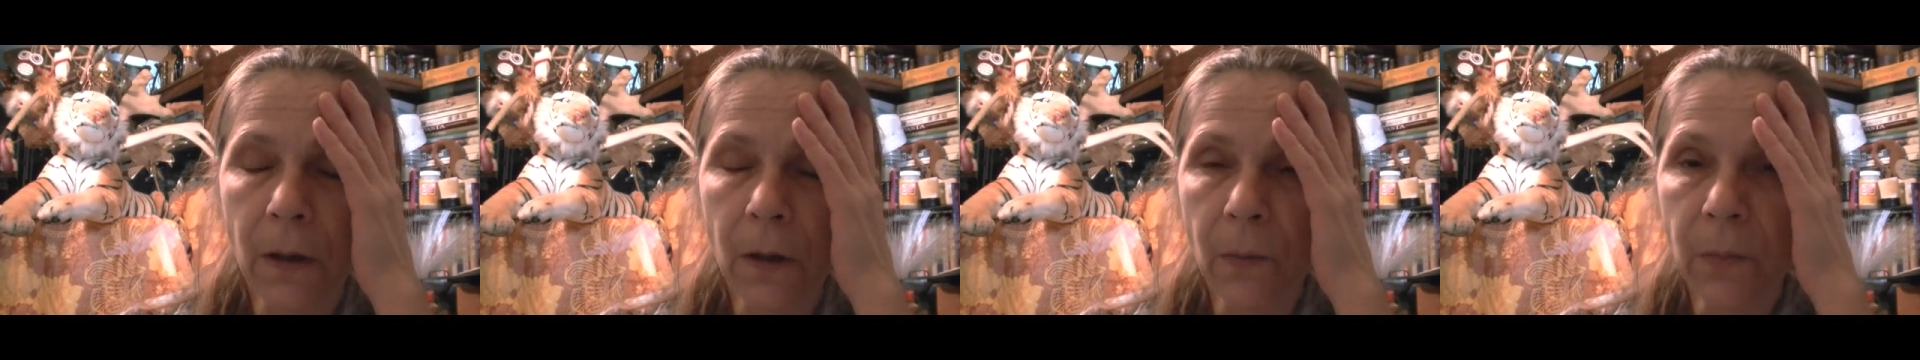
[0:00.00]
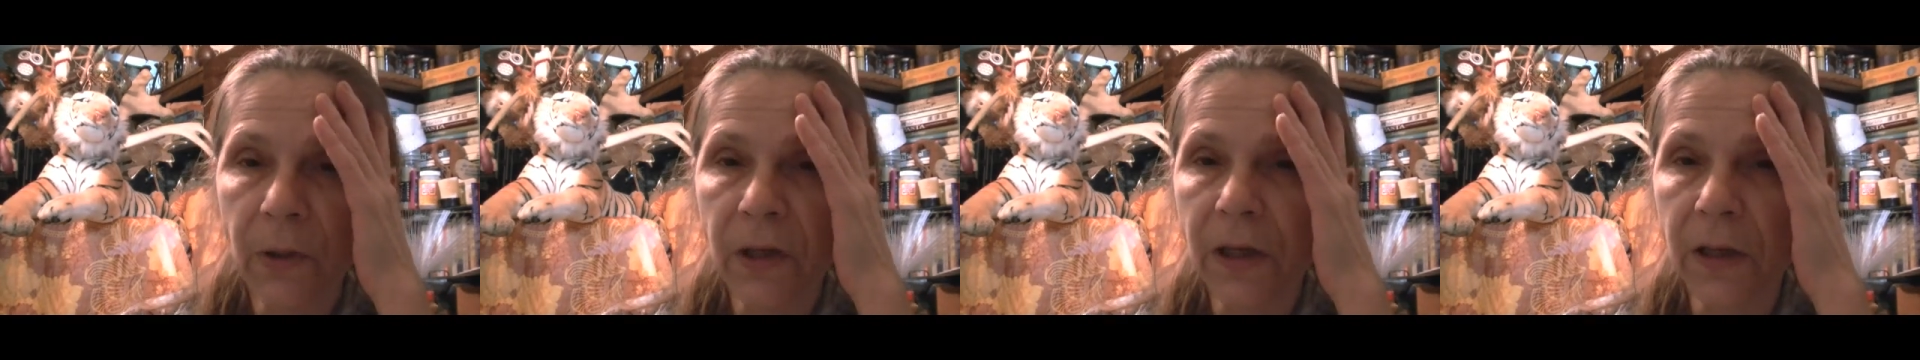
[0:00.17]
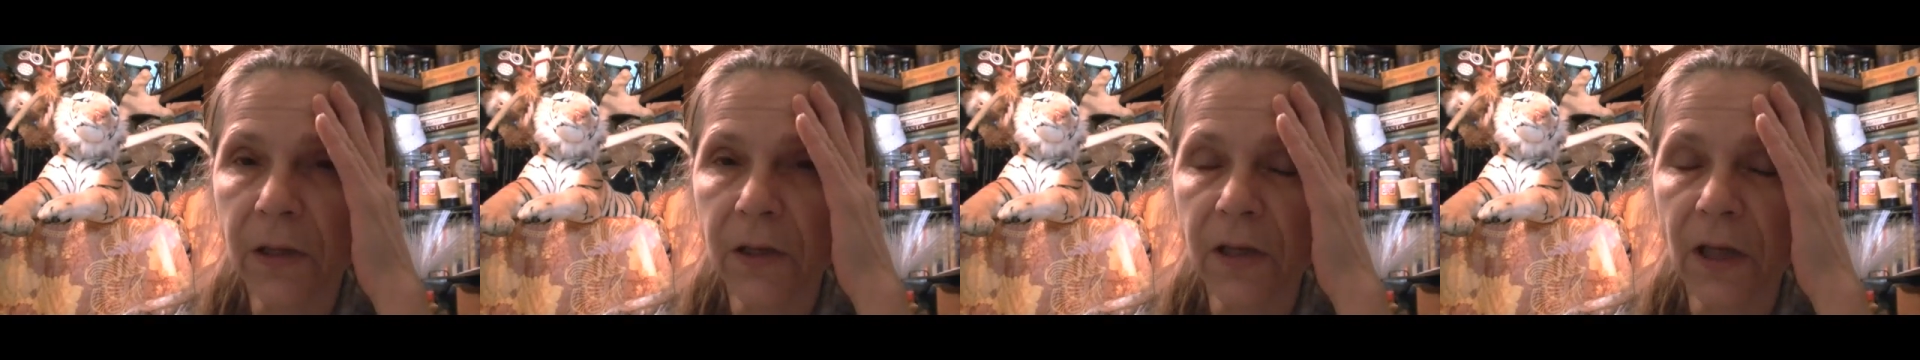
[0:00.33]

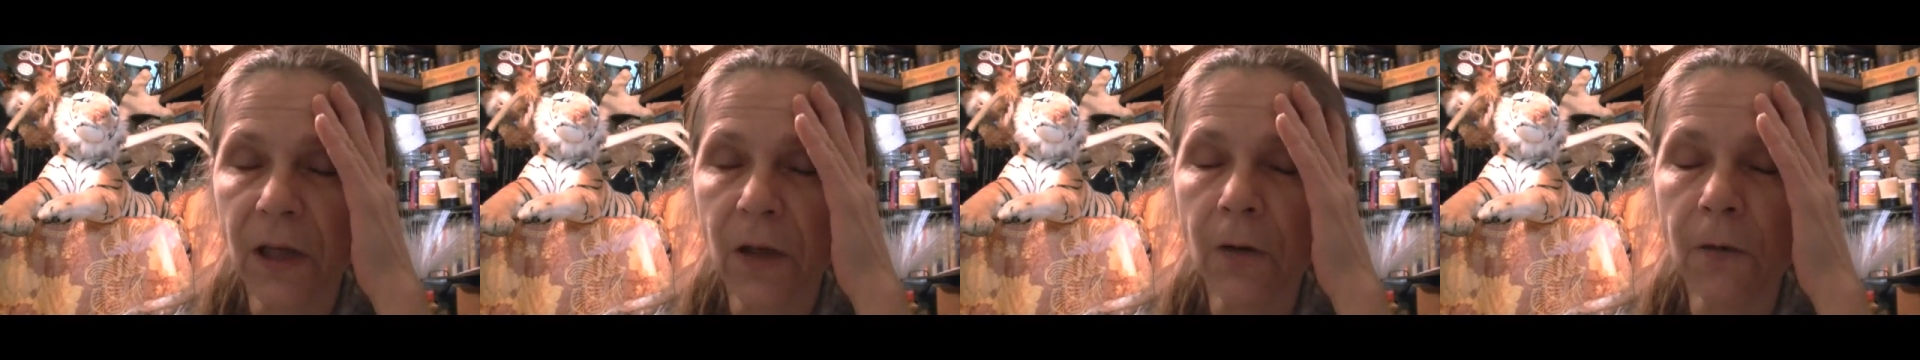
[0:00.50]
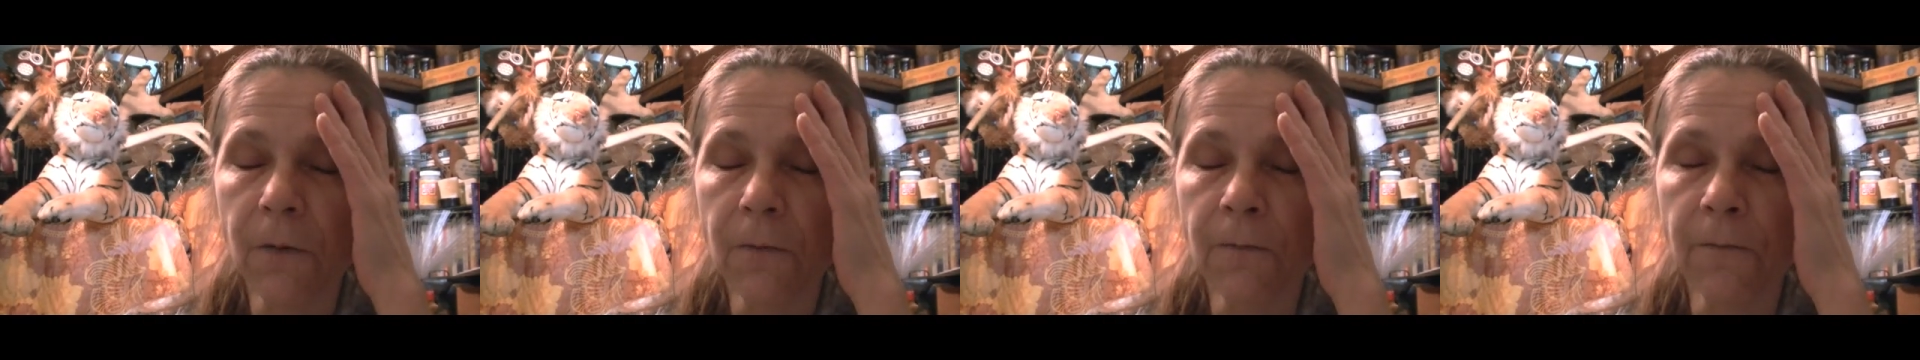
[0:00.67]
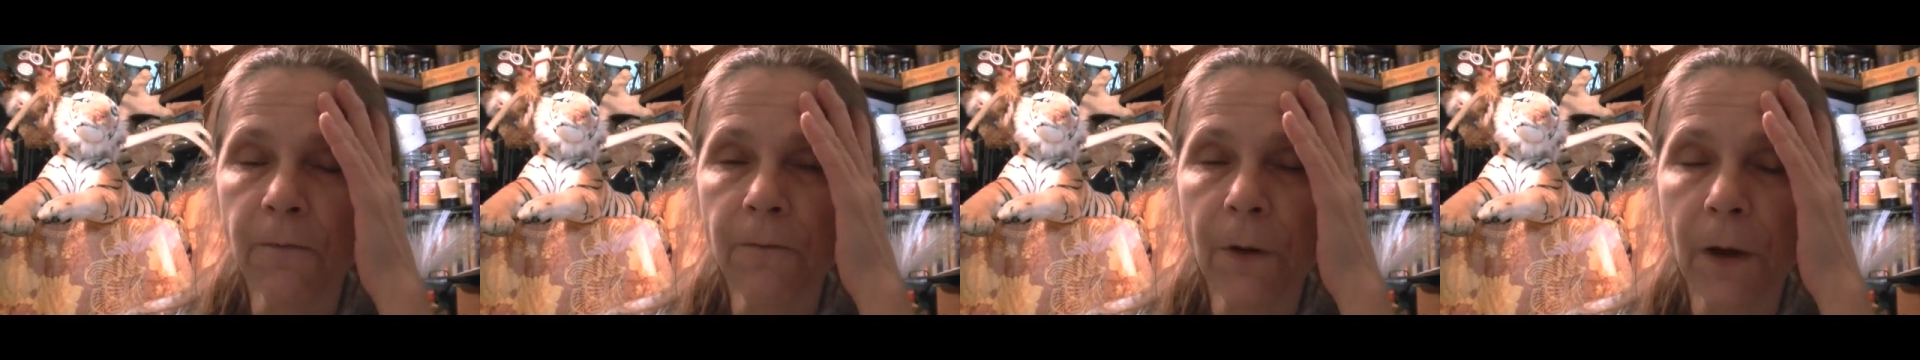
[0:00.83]
because they
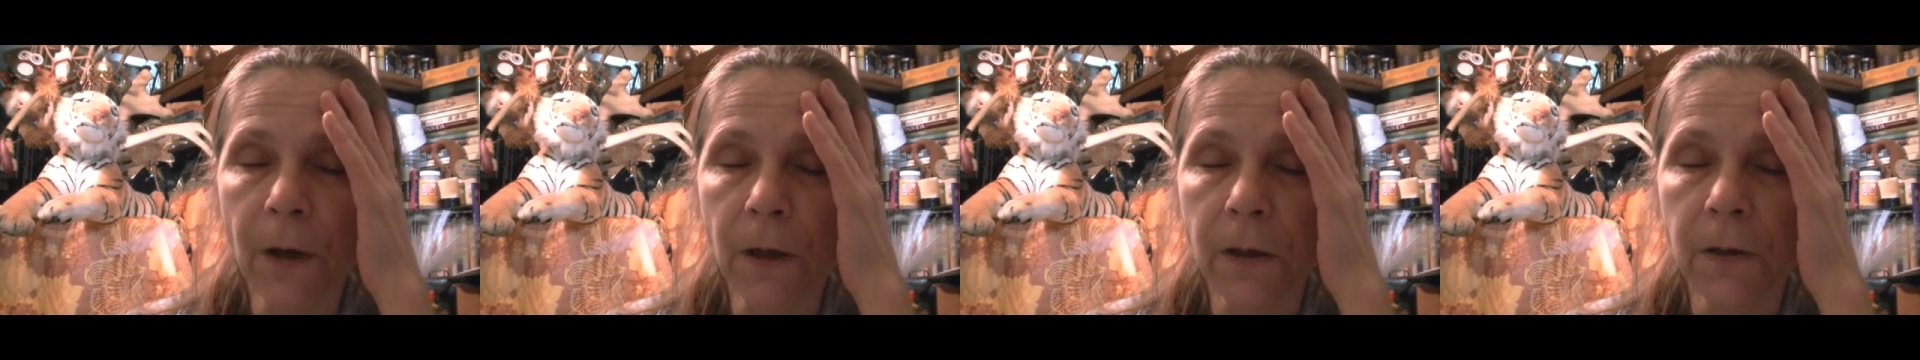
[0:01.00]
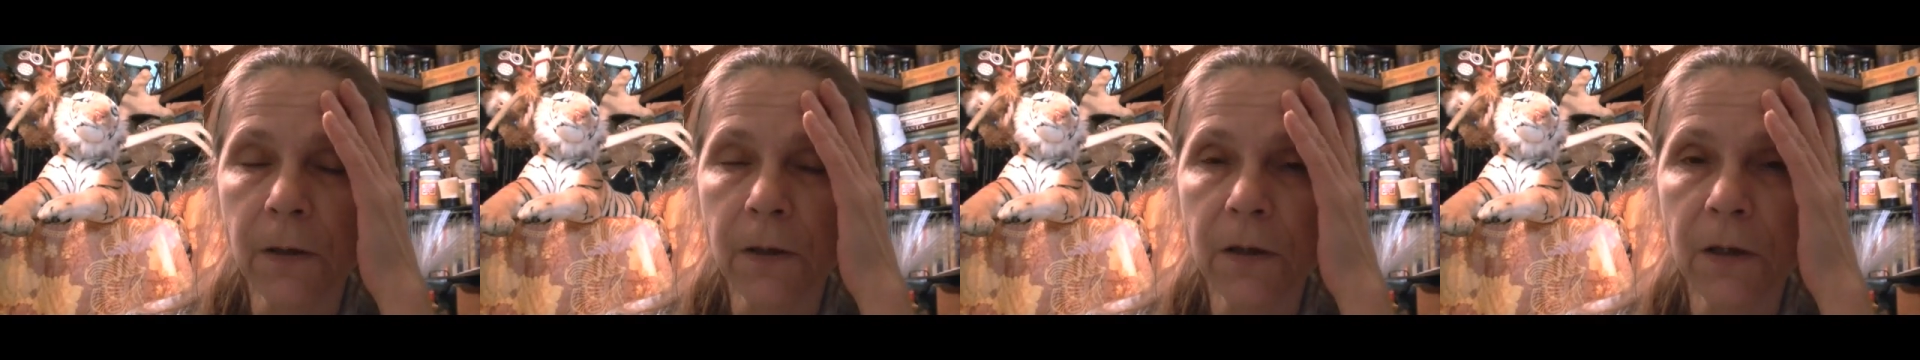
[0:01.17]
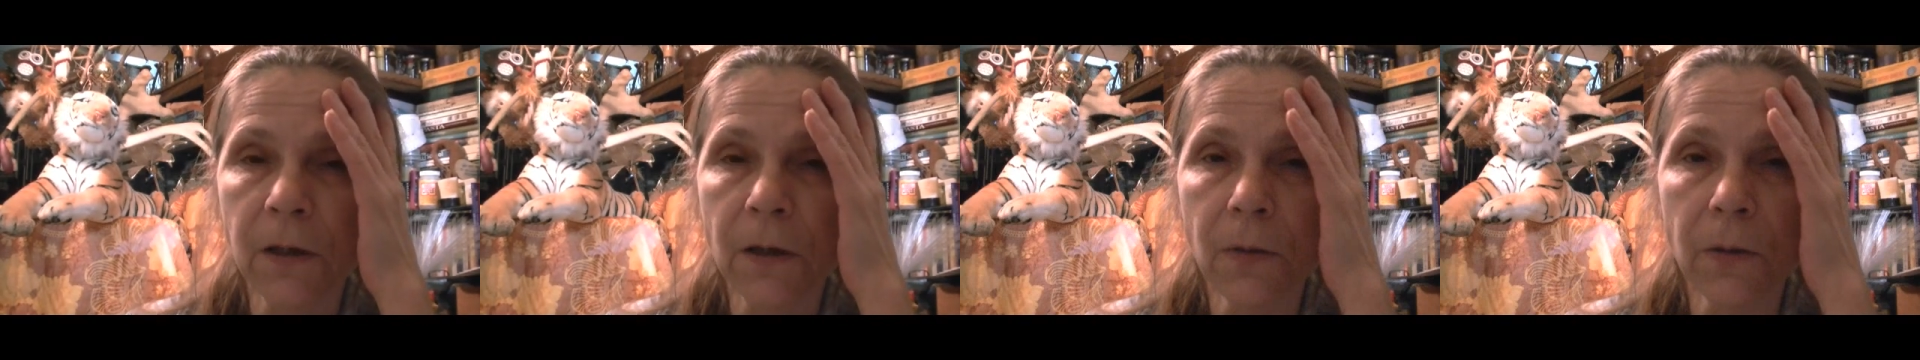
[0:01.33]
couldn't
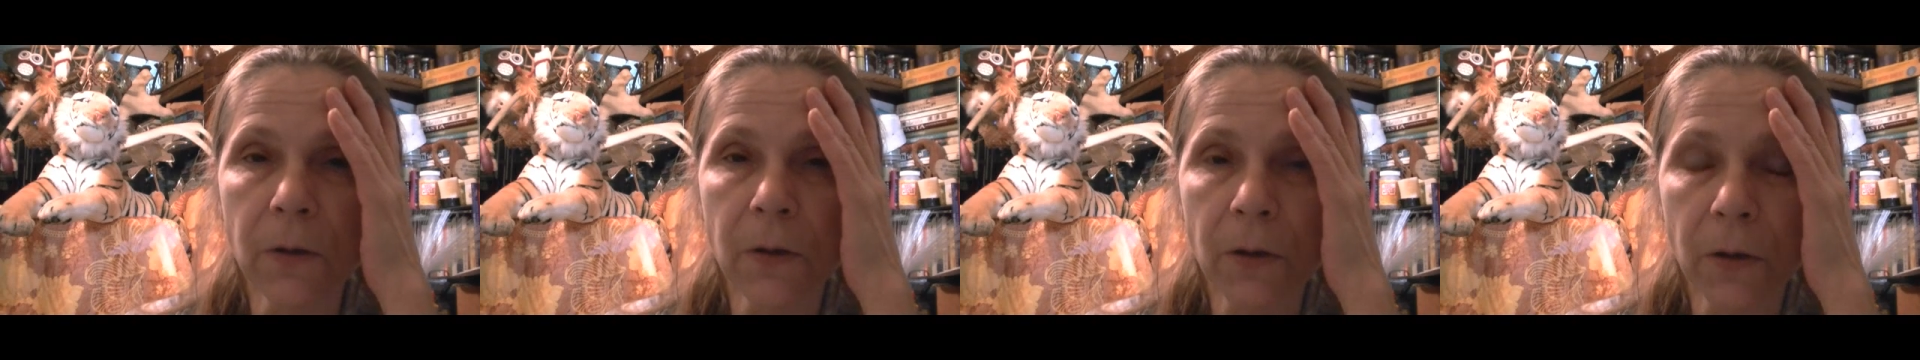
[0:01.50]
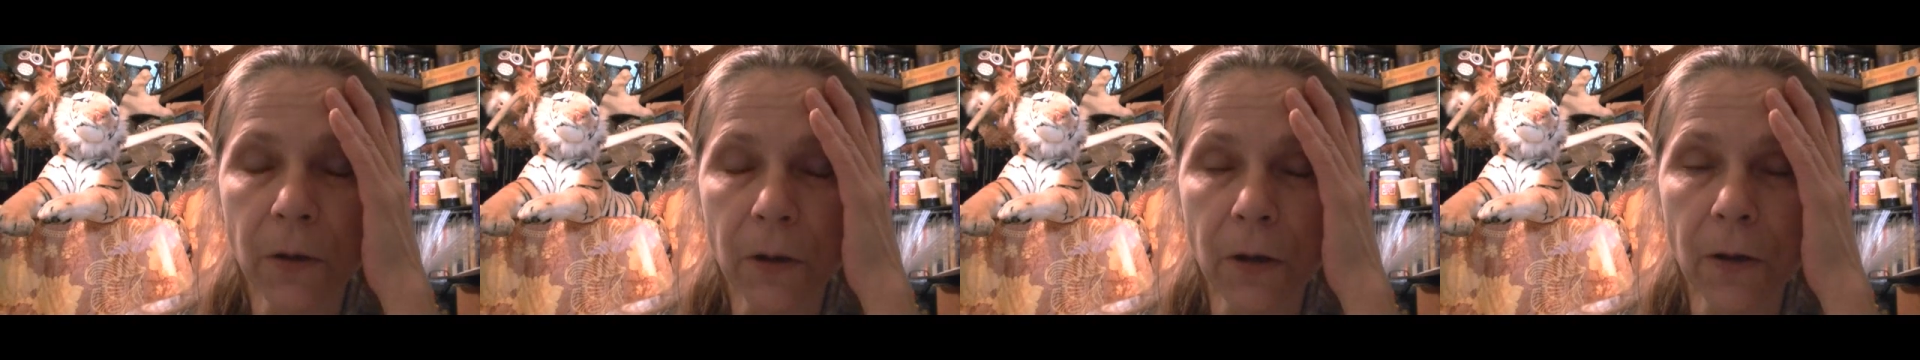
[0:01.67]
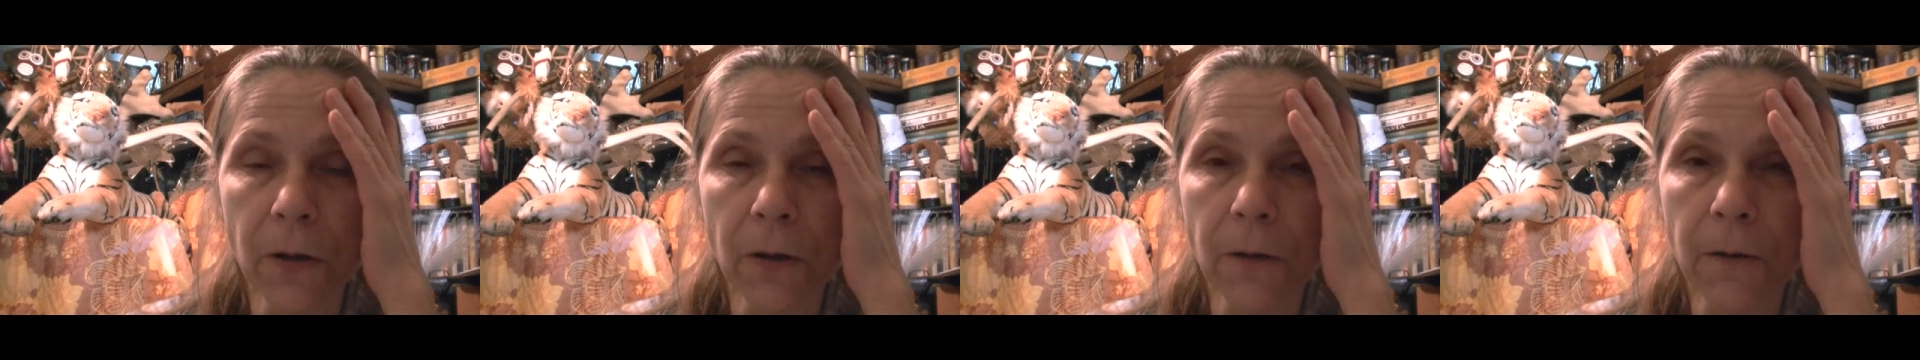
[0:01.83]
fucking deal with
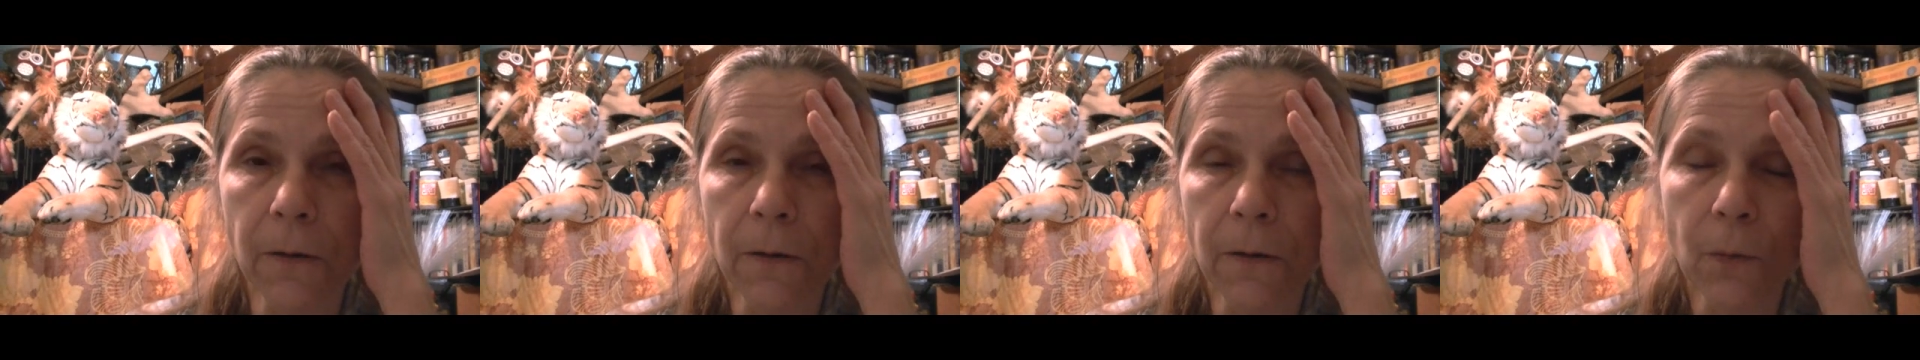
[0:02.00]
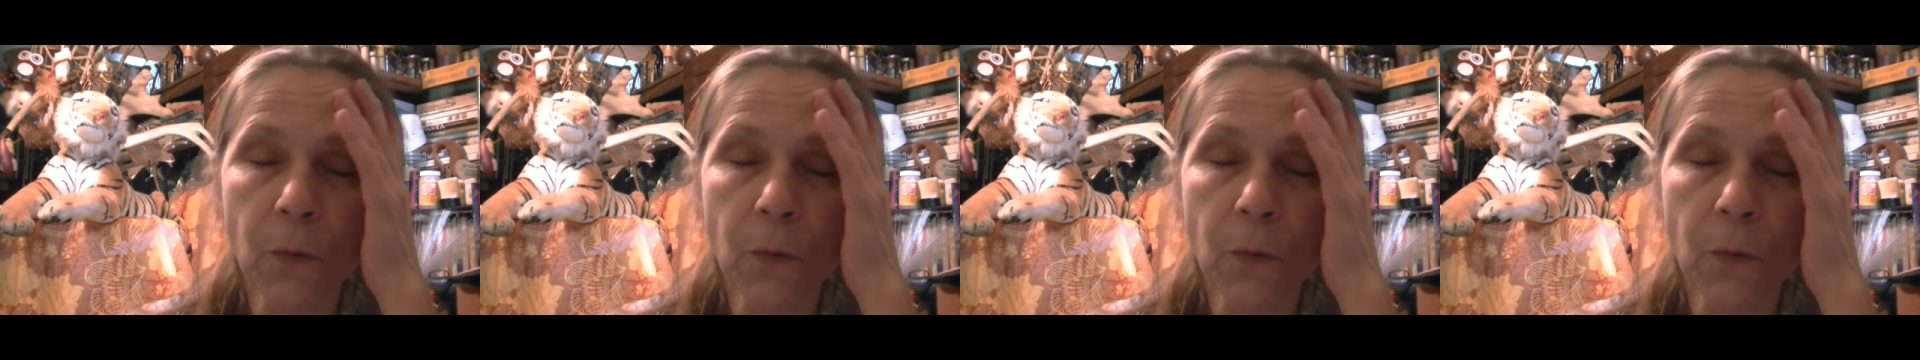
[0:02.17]
her,